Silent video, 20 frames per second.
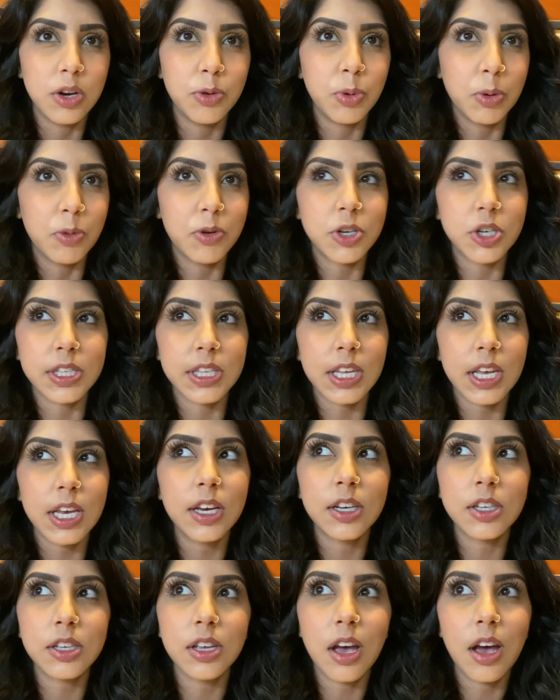We were just like
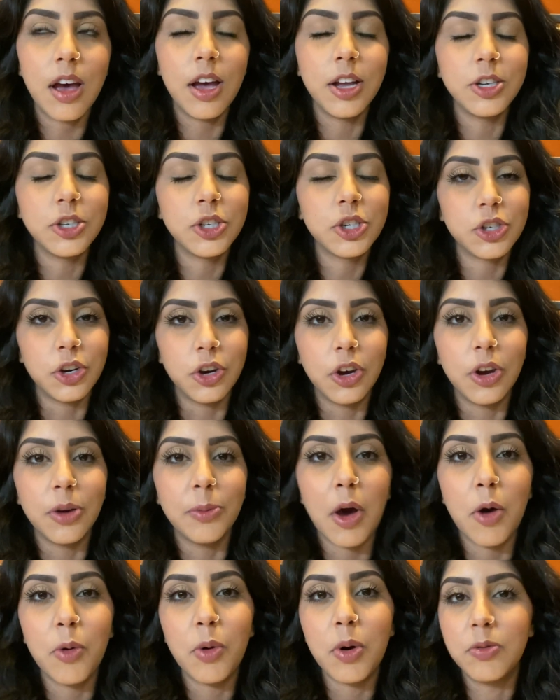unsure
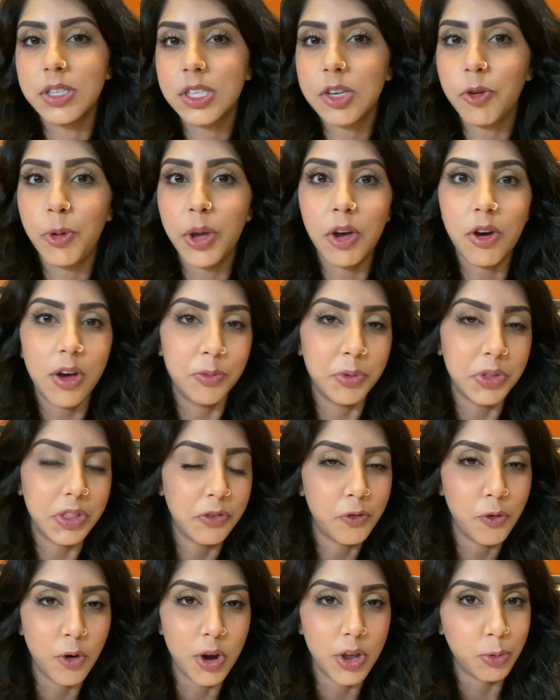about what was going on with the
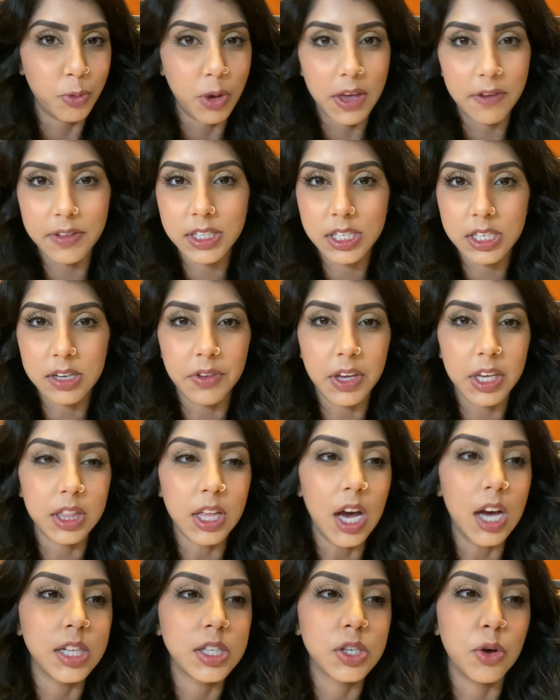fourth wave and stuff like that.